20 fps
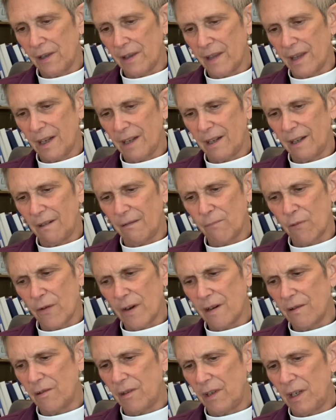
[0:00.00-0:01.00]
And then in
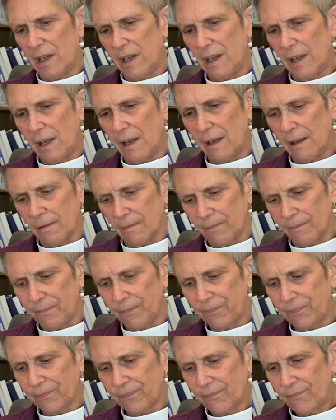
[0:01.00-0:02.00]
prayer D,
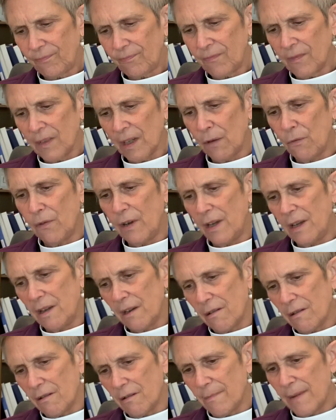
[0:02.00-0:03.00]
we
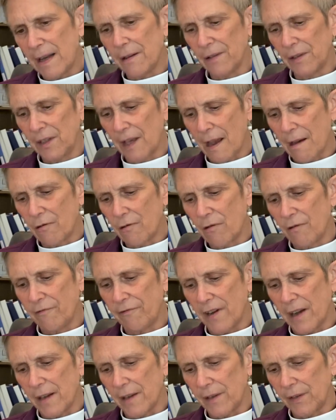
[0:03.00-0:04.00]
hear about
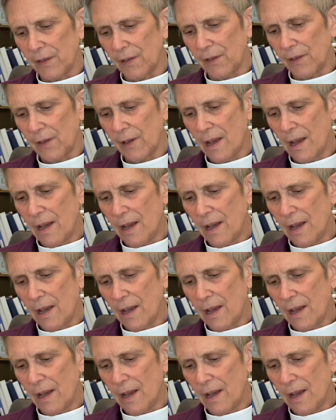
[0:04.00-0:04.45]
sacrifice.